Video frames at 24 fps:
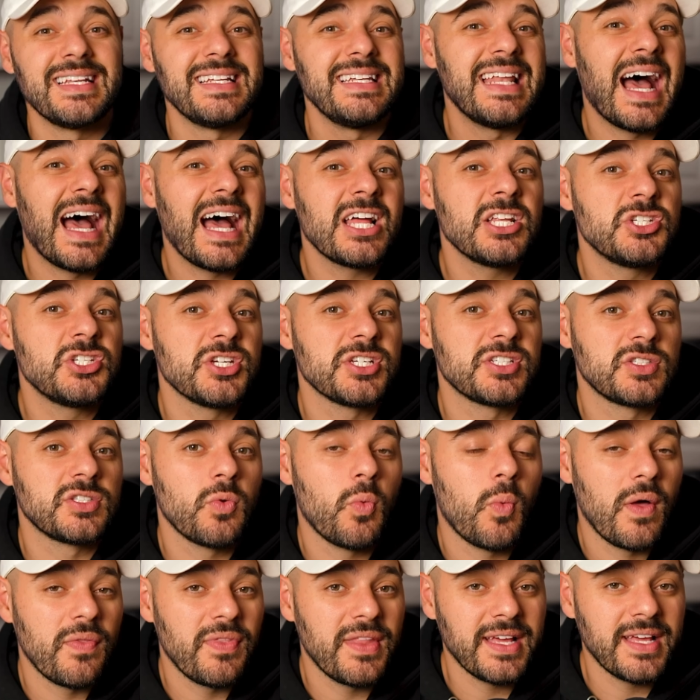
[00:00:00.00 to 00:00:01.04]
not just the
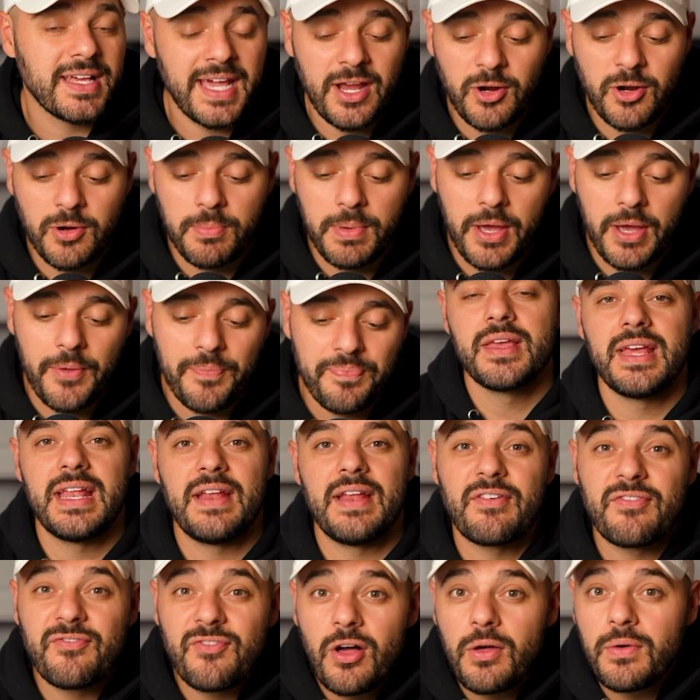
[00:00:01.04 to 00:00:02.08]
one they care about. And if
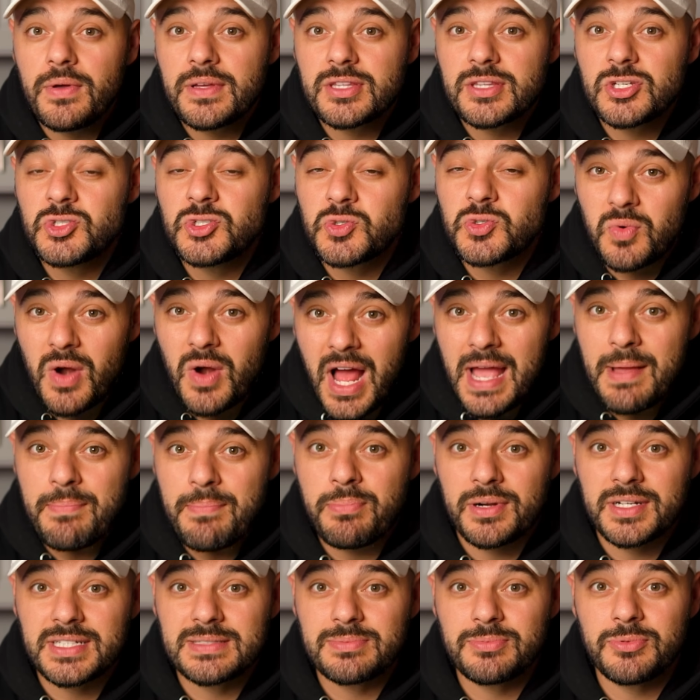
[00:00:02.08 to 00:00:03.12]
you're following the dry
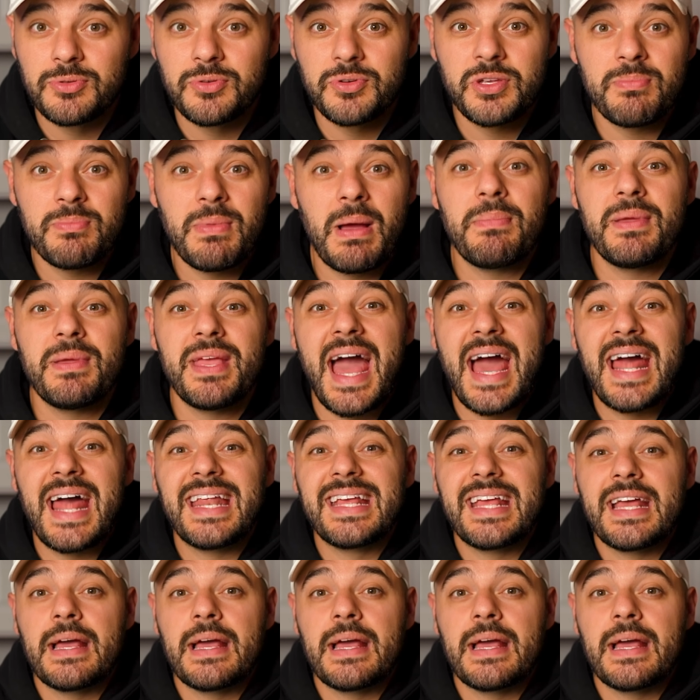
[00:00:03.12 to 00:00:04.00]
principle, you might be adding